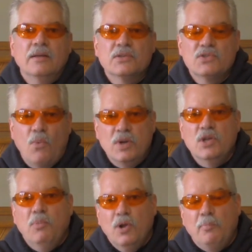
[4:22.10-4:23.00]
So when
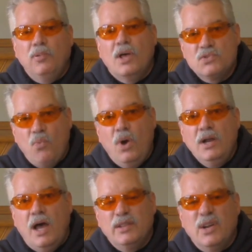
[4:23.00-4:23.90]
you put a plus
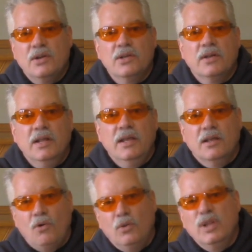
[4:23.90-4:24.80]
one on there, you're getting
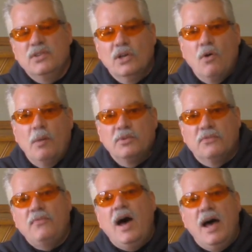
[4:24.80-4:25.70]
it only to go up
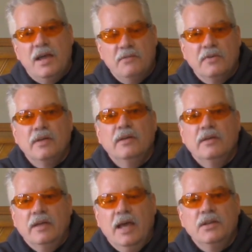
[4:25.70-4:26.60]
to five.
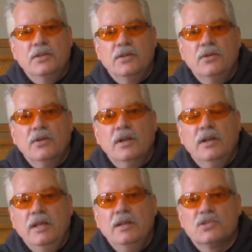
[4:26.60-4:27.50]
And you're gonna
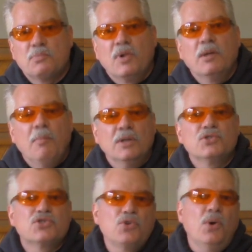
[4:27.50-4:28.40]
need a spring much
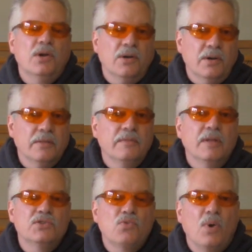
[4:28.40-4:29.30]
shorter
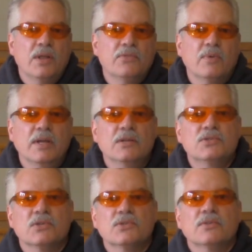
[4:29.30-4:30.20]
than 23
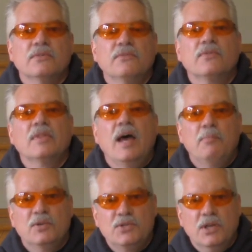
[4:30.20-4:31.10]
inches for
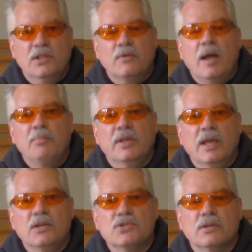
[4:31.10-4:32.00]
that particular
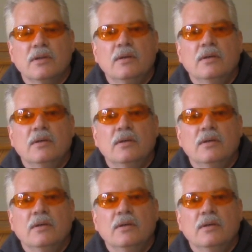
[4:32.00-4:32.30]
application.